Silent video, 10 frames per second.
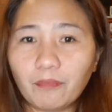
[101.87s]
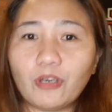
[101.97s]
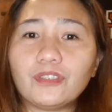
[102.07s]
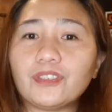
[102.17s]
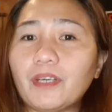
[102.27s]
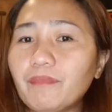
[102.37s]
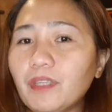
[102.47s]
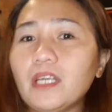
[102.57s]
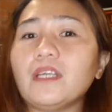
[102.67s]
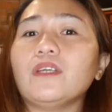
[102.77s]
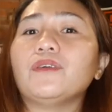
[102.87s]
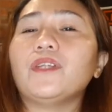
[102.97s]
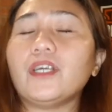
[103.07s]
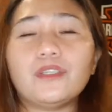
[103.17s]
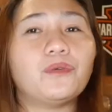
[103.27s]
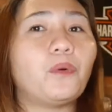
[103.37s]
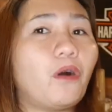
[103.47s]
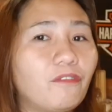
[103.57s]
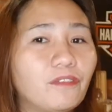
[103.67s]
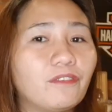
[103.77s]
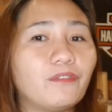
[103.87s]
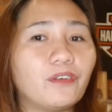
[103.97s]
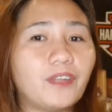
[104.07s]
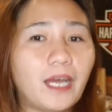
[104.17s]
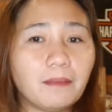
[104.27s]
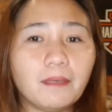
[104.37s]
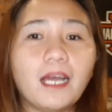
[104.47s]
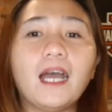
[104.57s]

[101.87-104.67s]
or something that you offer for them,